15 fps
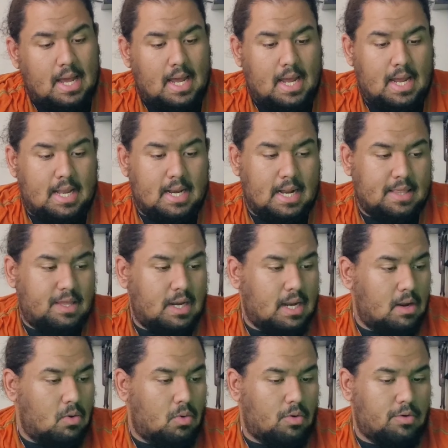And I think
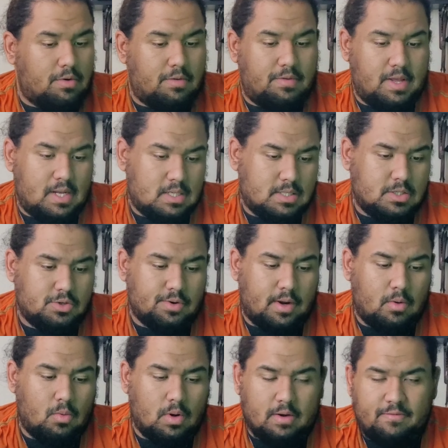I ordered this
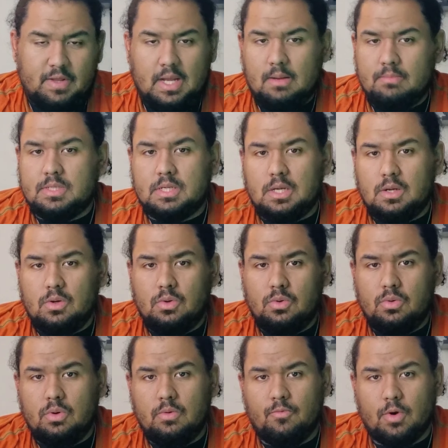during one of the
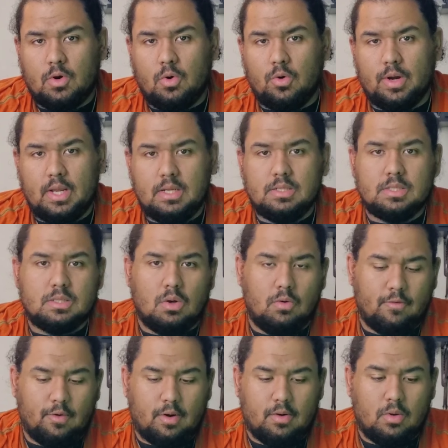MCU recordings
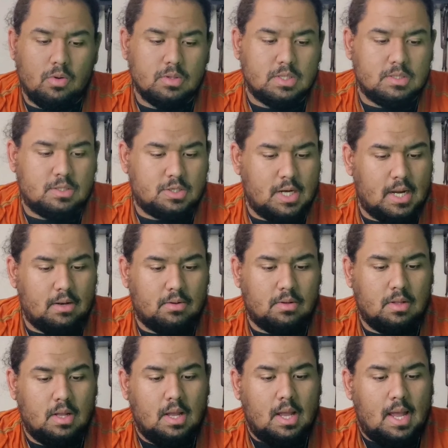over on Holden's
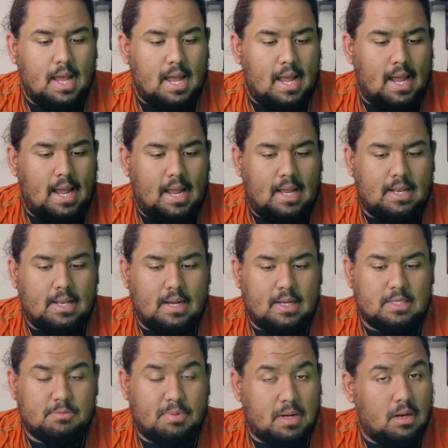channel. And
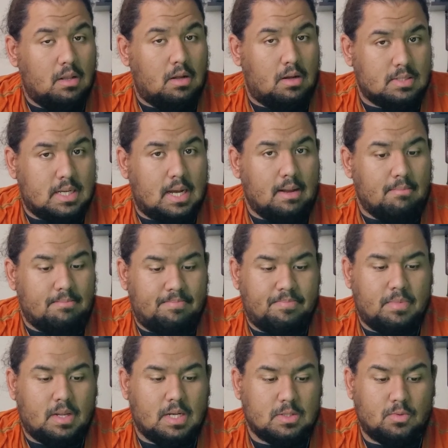it's been a long time
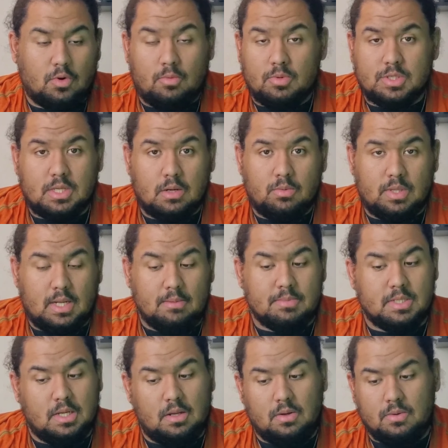because we're almost done with the
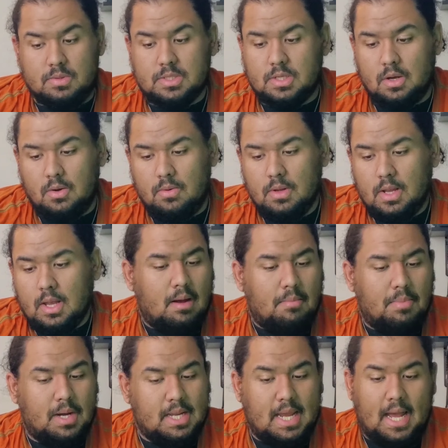MCU. So,
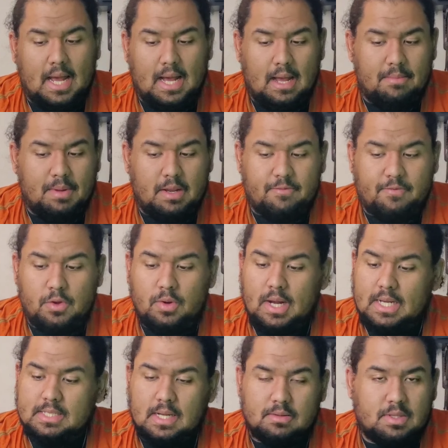but yeah, I mean, for you
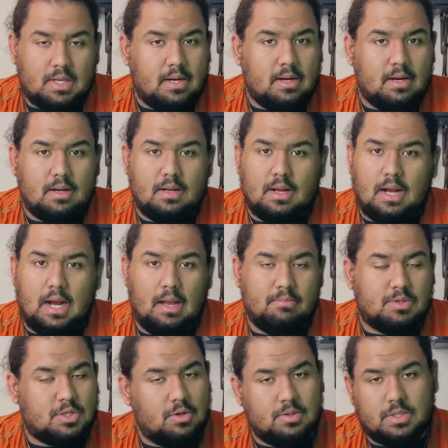guys out there,
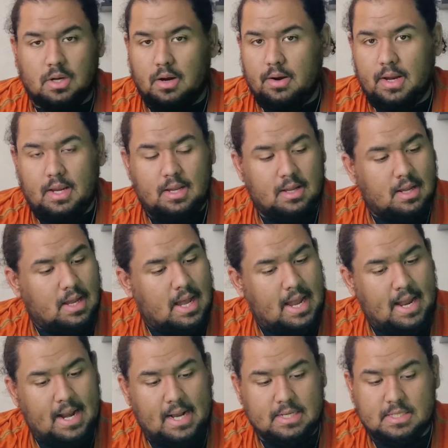I'm so sorry.
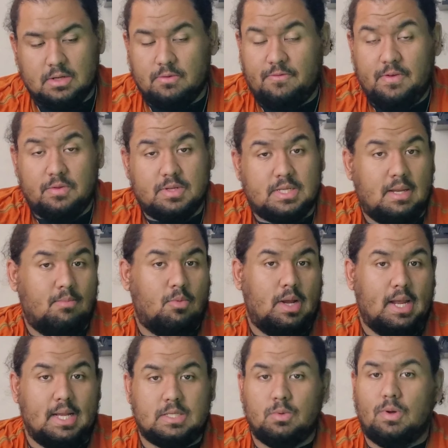And I still feel the same
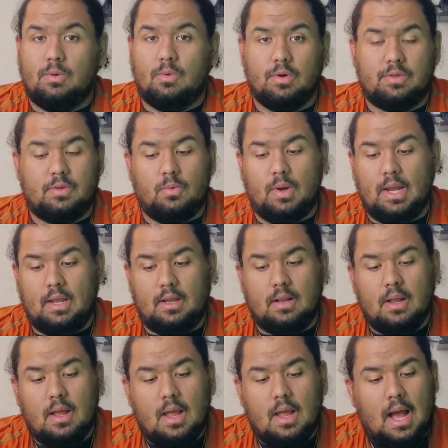way. It's well worth the wait.
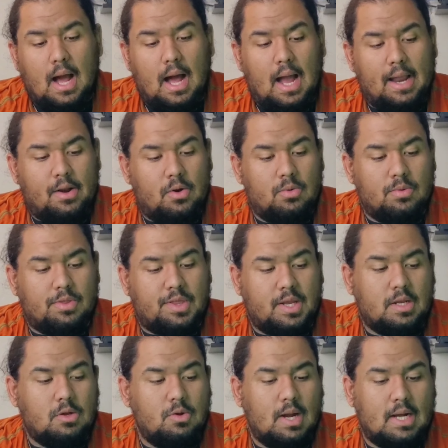I don't
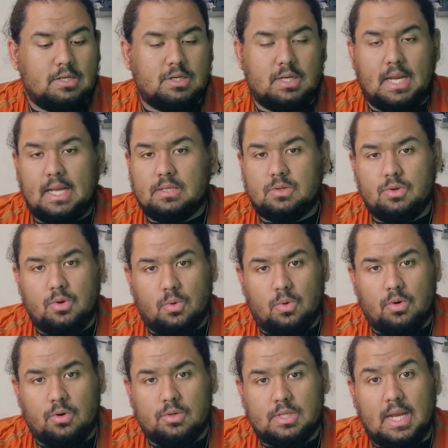think you guys should cancel your
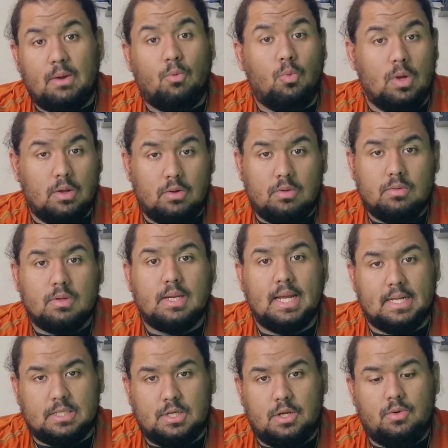orders. It will
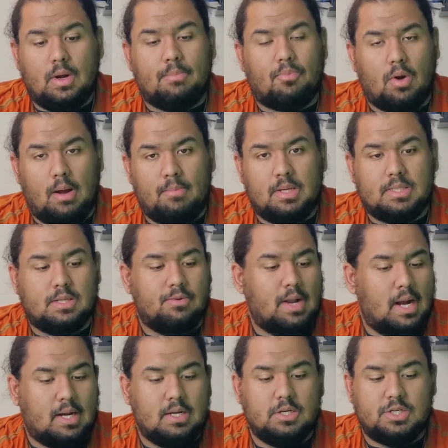get to you, I promise. They're
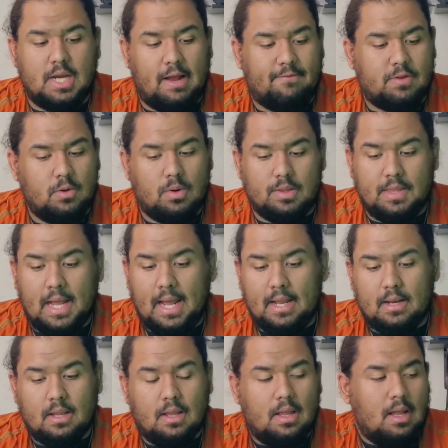not going to shaft you on
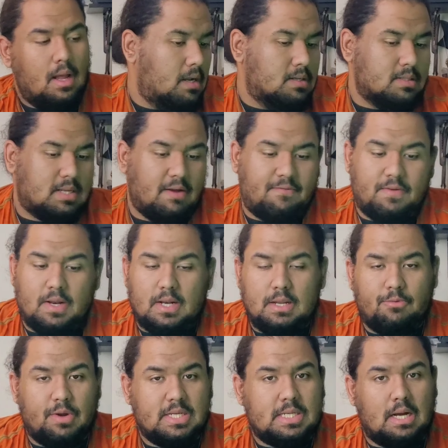that.
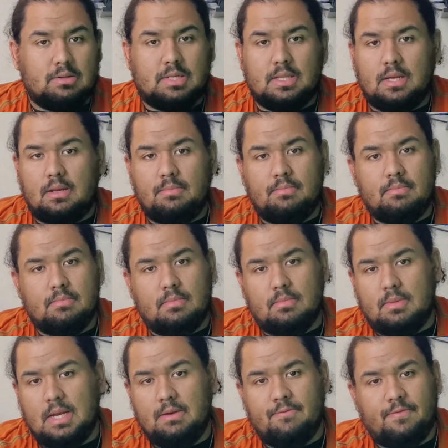Definitely reach out to them,
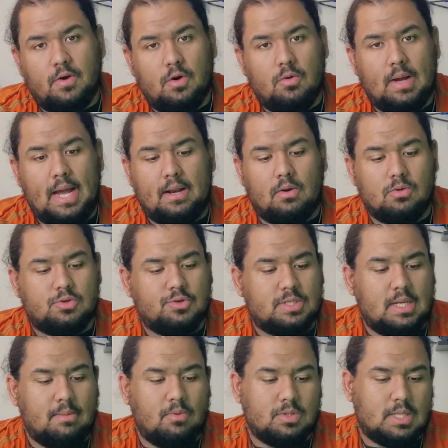
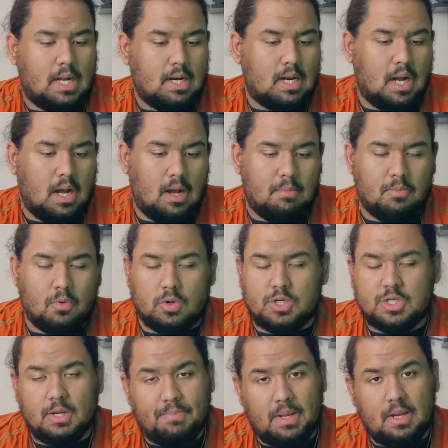info@ultrasabers.com or
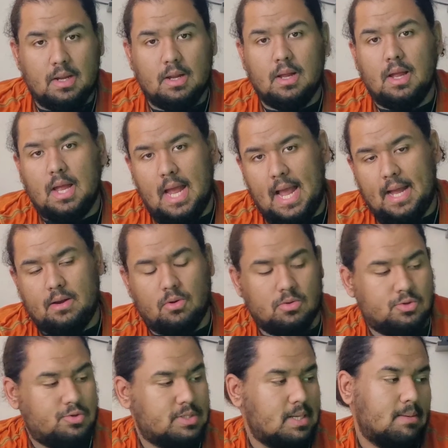
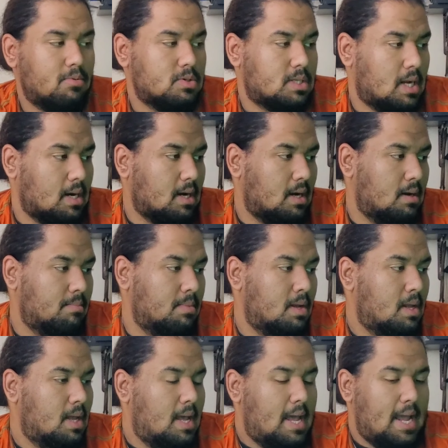shipping@ultrasabers.com.
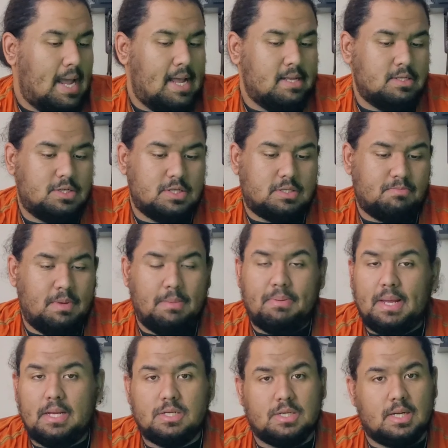And just be
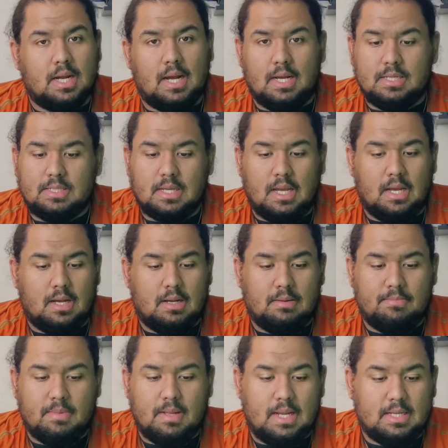patient, guys.
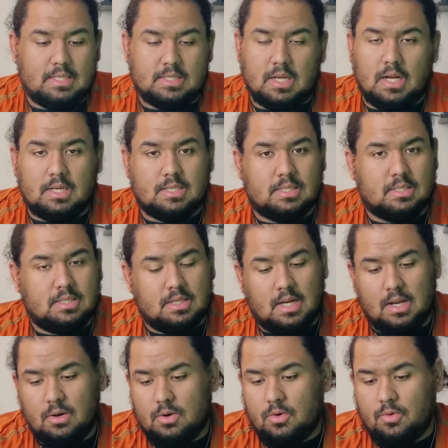It sucks.
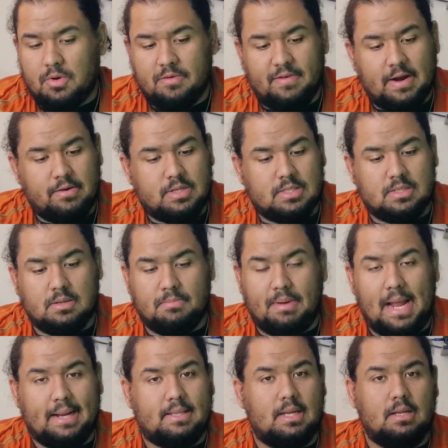I know coronavirus is
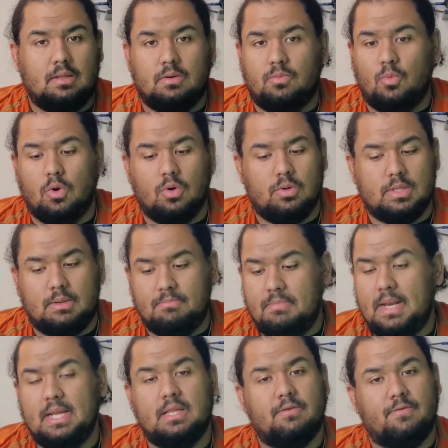impacting the world in
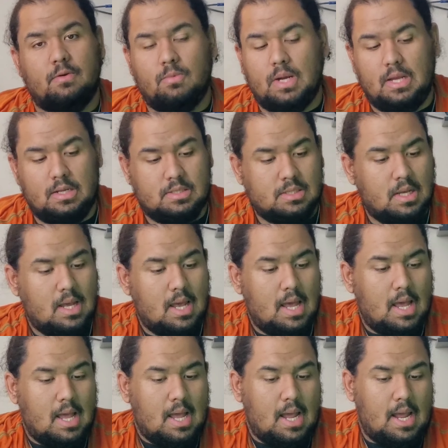many different ways.
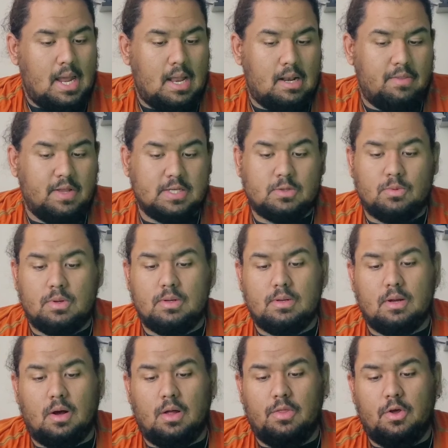And this one,
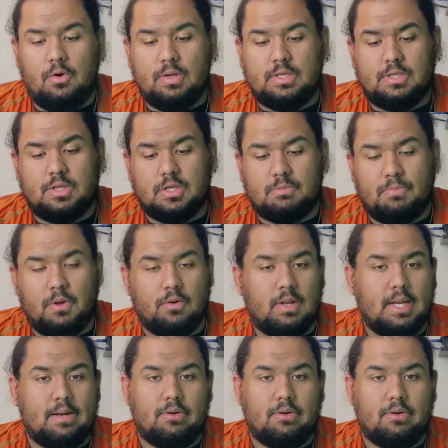although it's just purely